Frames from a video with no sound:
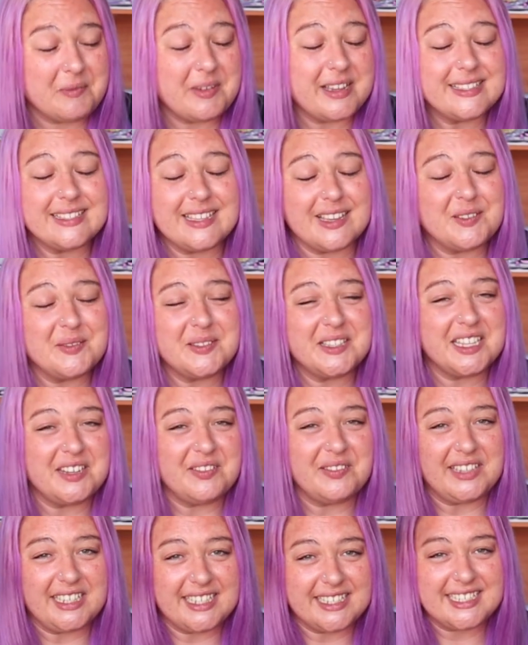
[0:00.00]
my scalp's going
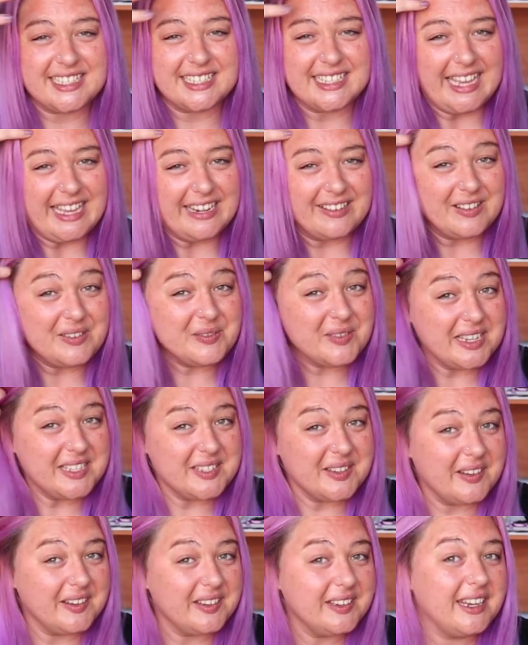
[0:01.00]
to be itchy later if I
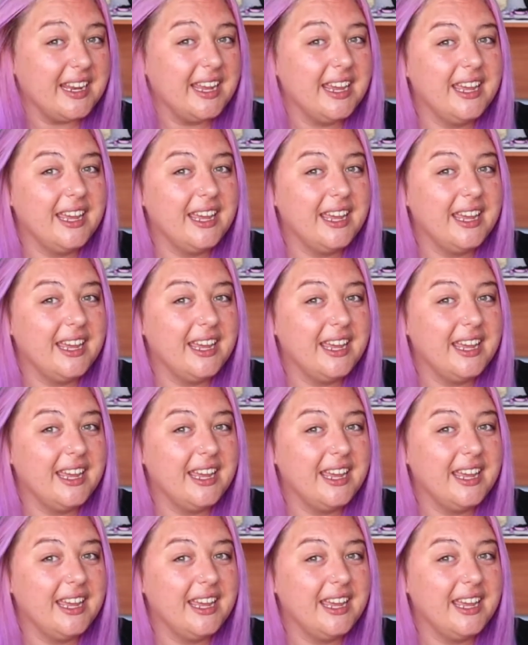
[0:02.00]
don't.